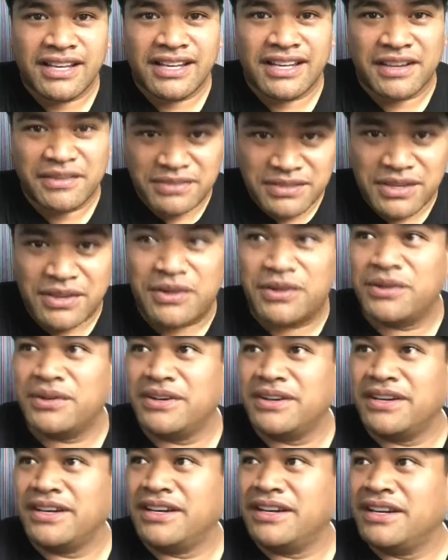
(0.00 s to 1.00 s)
If so,
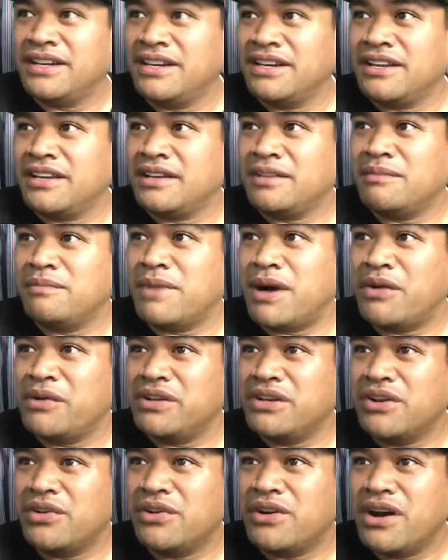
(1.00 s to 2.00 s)
Maui
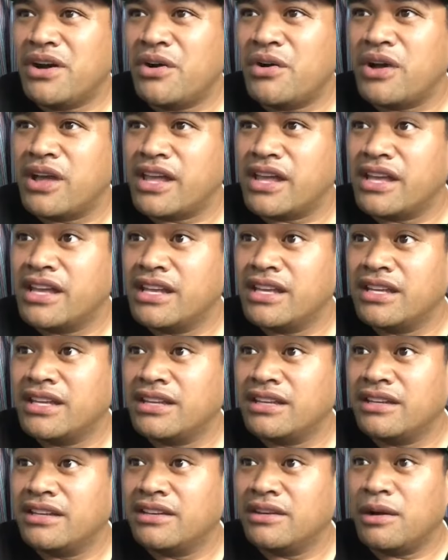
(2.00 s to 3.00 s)
no ka oe.
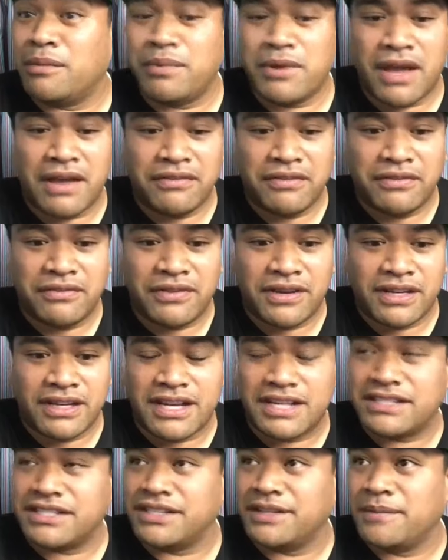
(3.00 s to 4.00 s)
Hope you're having fun,
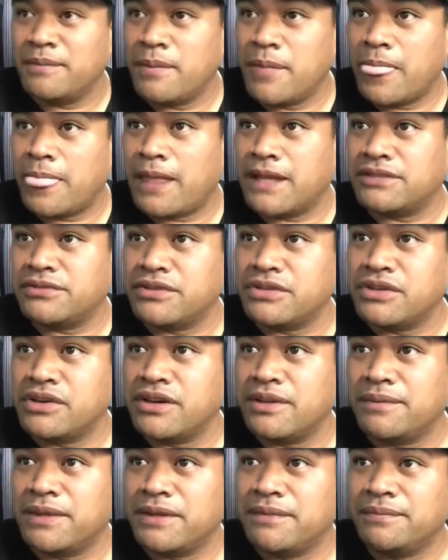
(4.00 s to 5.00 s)
Kaisa. Thanks for
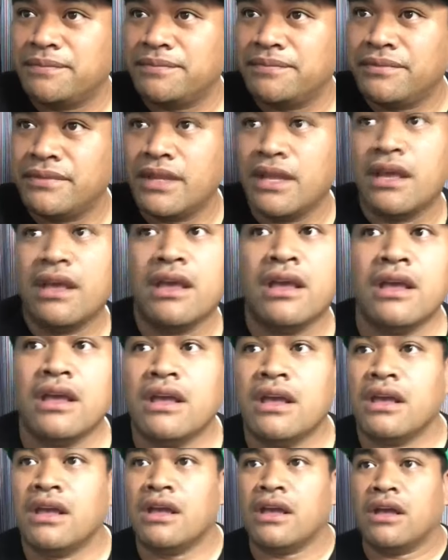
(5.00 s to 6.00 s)
joining me.
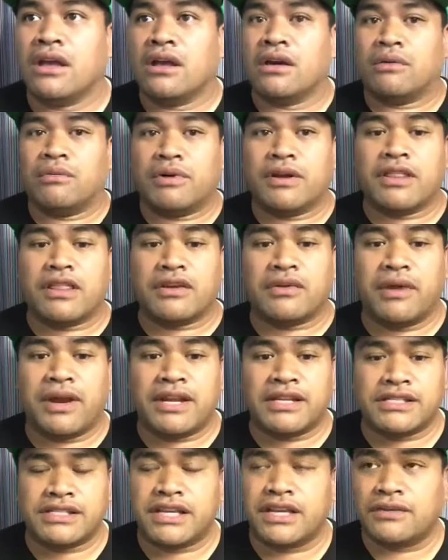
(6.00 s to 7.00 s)
One of the
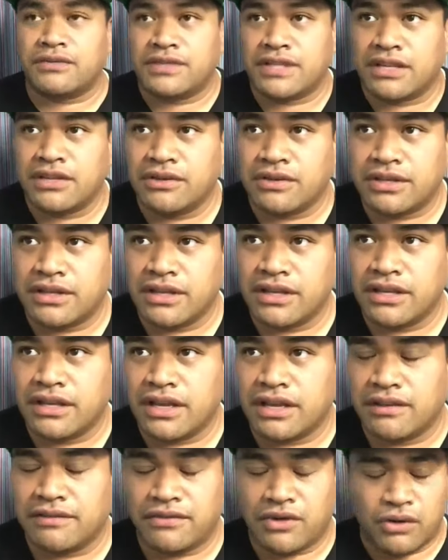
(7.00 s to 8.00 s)
greatest gifts that you can
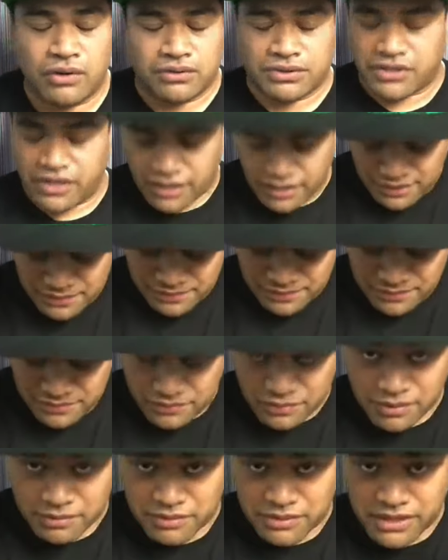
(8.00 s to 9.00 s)
give. Oh, sorry.
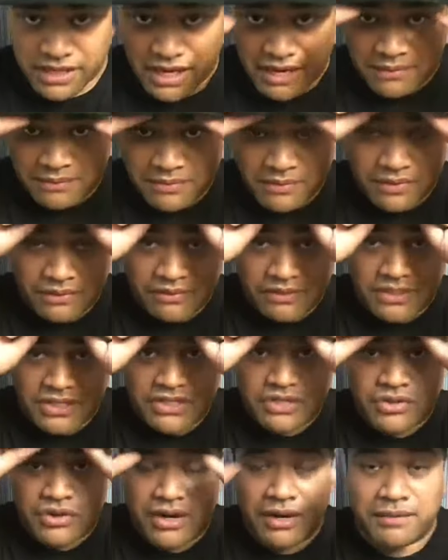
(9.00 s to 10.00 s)
One more time. If you're
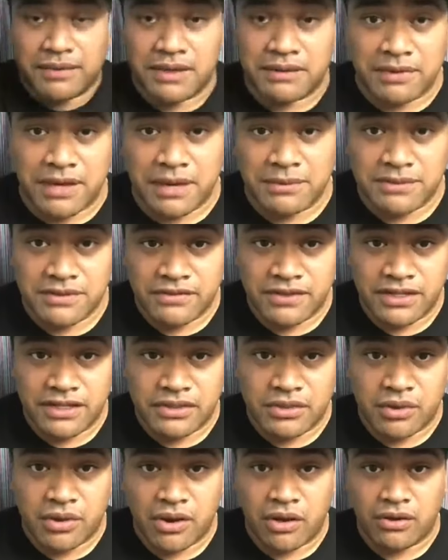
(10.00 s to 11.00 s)
just joining me, my name is Billy
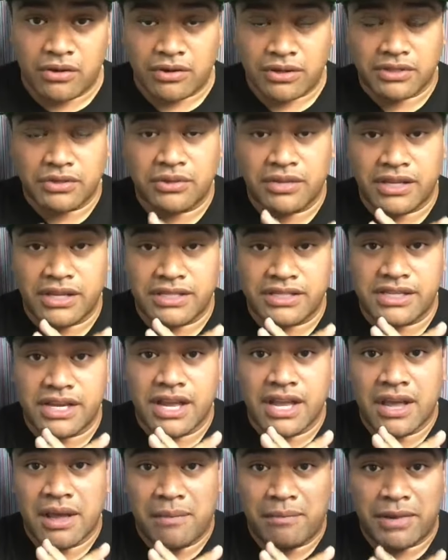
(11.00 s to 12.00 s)
Toilolo. I do these
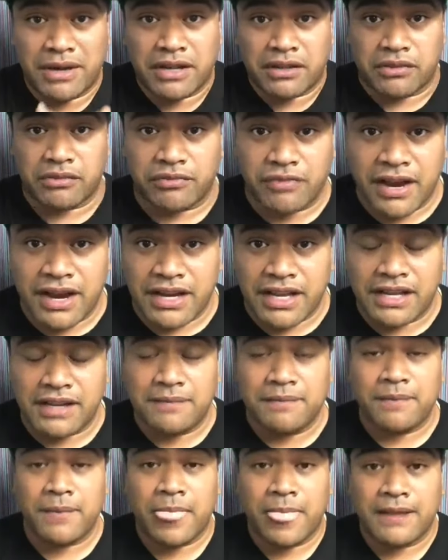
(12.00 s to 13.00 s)
Monday through Friday.
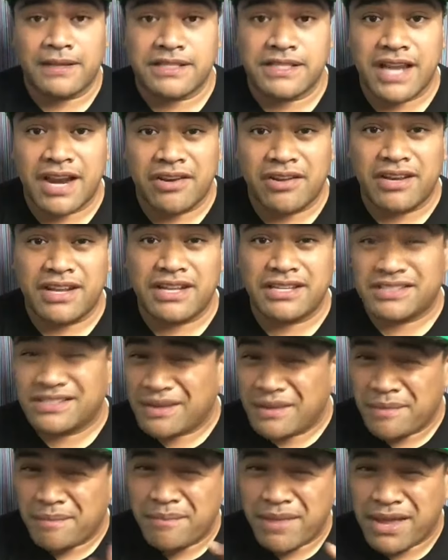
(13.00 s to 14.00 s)
Saturdays,
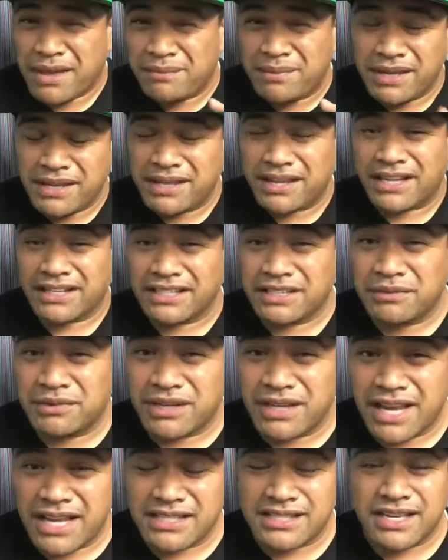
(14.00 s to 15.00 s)
maybe. I did
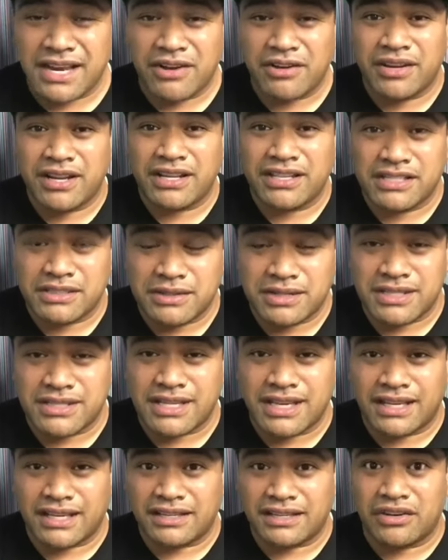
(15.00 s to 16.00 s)
one last Saturday just because
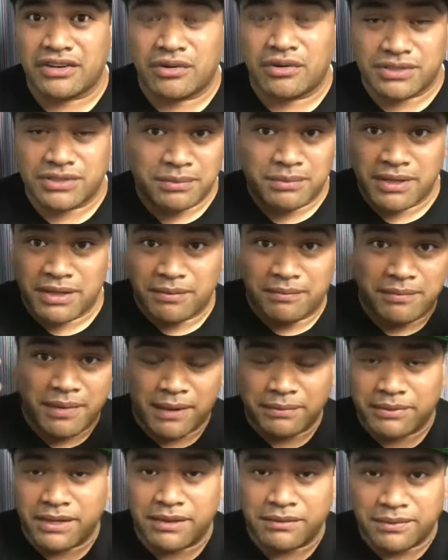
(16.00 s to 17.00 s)
I, you know, something
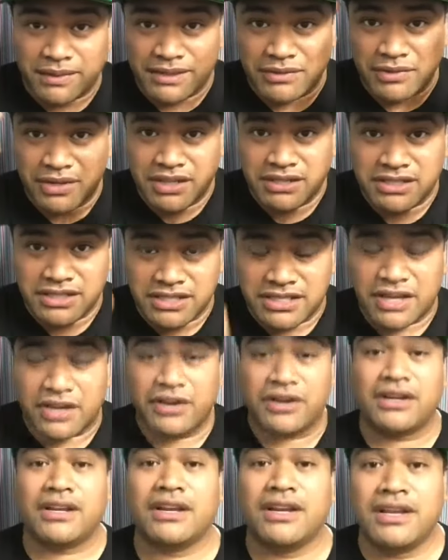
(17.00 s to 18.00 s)
popped up. I wanted to
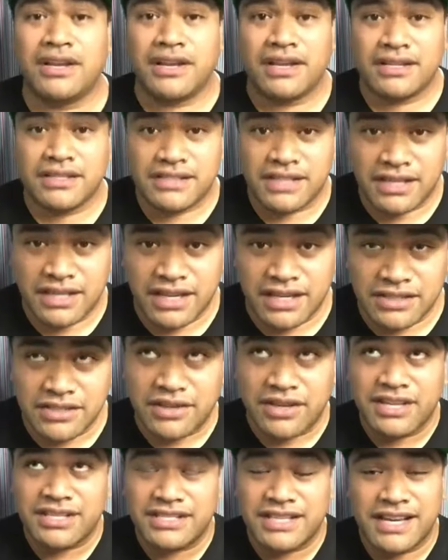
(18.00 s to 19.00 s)
share it. Sundays
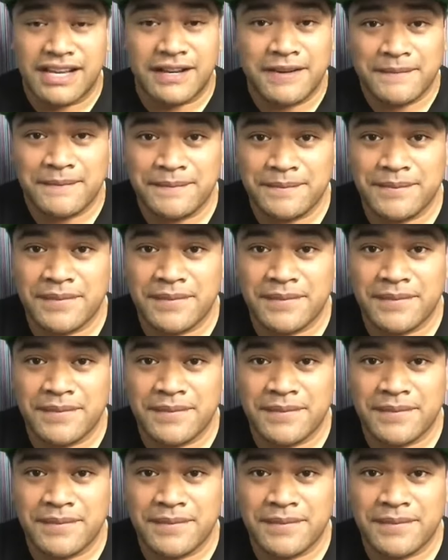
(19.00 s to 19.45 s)
are his day.